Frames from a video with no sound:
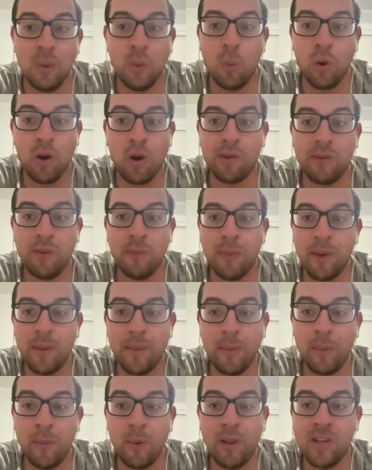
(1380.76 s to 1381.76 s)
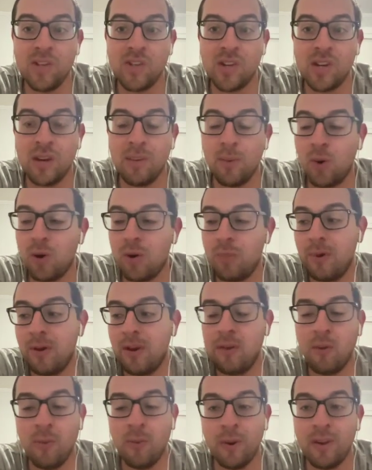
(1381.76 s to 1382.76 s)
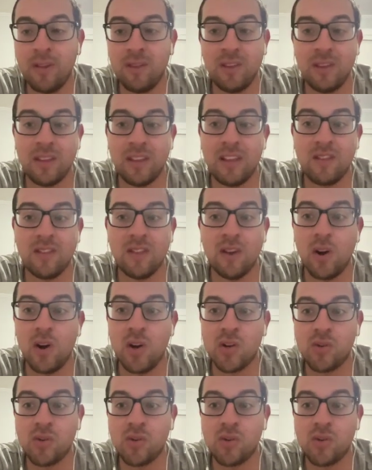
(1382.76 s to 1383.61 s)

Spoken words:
work for minimum wage anymore. But everybody's like, that's the harsh